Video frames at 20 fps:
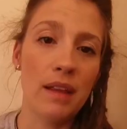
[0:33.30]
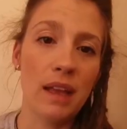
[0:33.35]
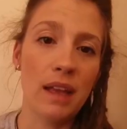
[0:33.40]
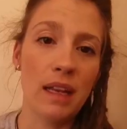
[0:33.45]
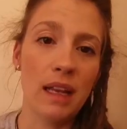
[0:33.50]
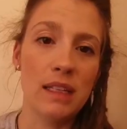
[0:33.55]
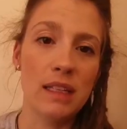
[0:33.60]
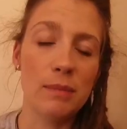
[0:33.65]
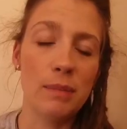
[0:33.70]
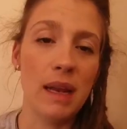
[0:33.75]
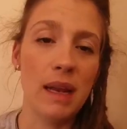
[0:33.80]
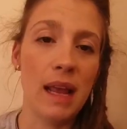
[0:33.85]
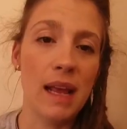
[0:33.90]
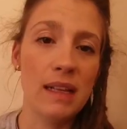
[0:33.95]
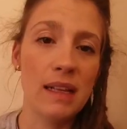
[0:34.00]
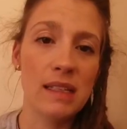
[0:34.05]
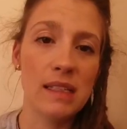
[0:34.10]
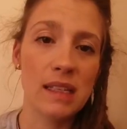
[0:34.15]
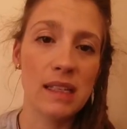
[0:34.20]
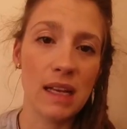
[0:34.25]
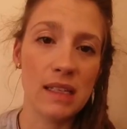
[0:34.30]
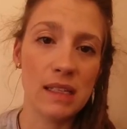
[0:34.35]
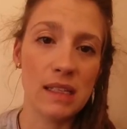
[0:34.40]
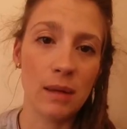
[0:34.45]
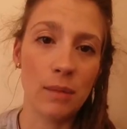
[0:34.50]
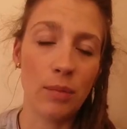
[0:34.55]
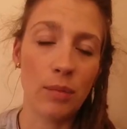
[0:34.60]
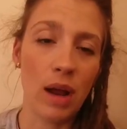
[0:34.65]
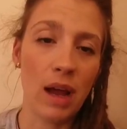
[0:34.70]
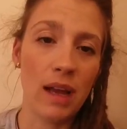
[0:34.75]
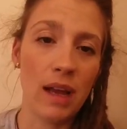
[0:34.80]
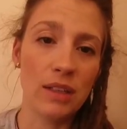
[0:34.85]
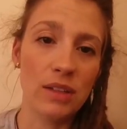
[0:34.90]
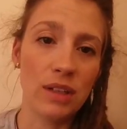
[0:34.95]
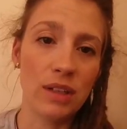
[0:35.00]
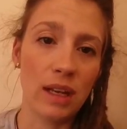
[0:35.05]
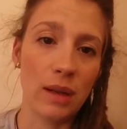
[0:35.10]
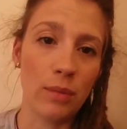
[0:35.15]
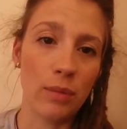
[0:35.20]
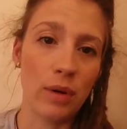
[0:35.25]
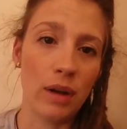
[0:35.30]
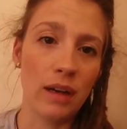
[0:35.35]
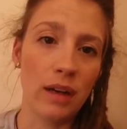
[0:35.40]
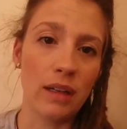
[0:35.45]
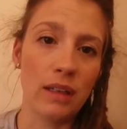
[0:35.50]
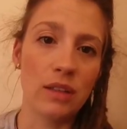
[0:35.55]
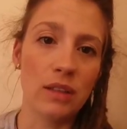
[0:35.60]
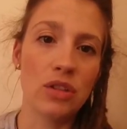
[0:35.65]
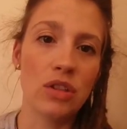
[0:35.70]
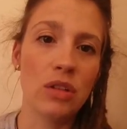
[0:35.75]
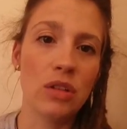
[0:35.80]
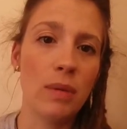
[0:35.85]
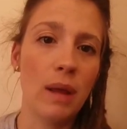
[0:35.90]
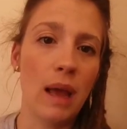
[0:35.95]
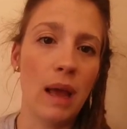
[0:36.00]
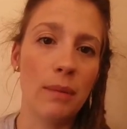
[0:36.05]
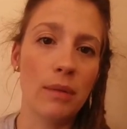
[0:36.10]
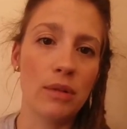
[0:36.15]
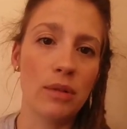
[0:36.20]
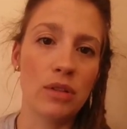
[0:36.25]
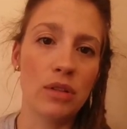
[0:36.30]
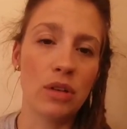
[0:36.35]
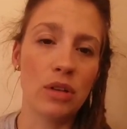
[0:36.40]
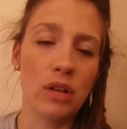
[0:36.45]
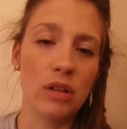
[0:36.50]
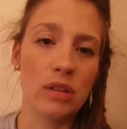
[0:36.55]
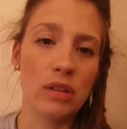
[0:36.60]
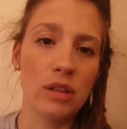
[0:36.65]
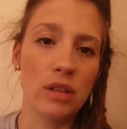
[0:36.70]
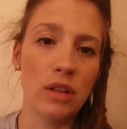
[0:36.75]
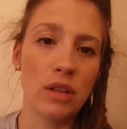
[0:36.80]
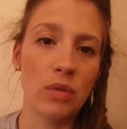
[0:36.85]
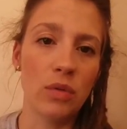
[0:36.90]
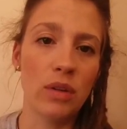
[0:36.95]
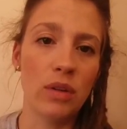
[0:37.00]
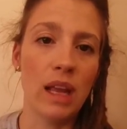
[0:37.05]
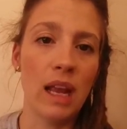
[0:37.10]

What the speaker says: that has been exercising prior to getting pregnant should be able to continue with